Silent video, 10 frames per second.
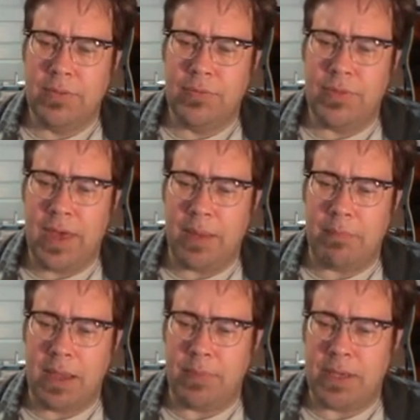that
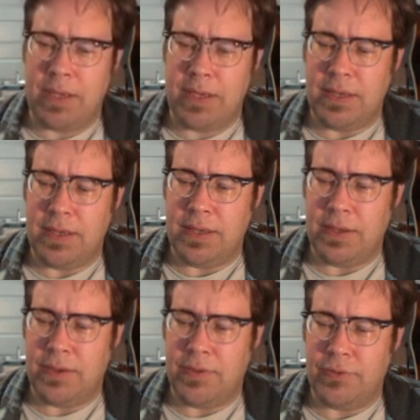maybe he
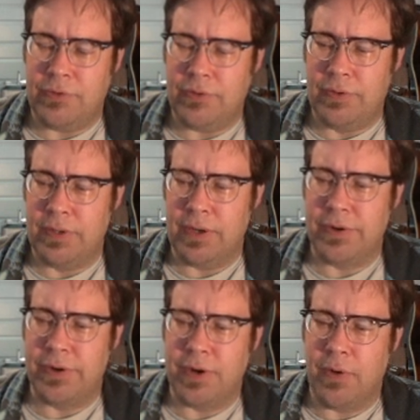is
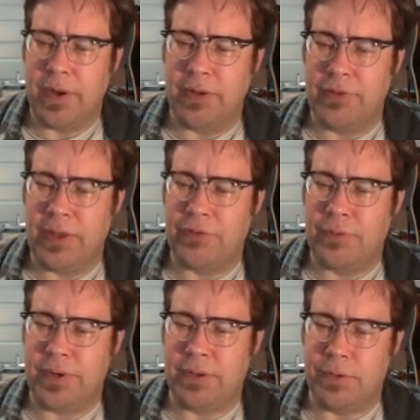undergoing a
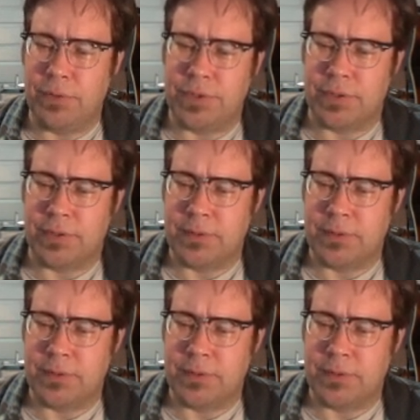sensory illusion.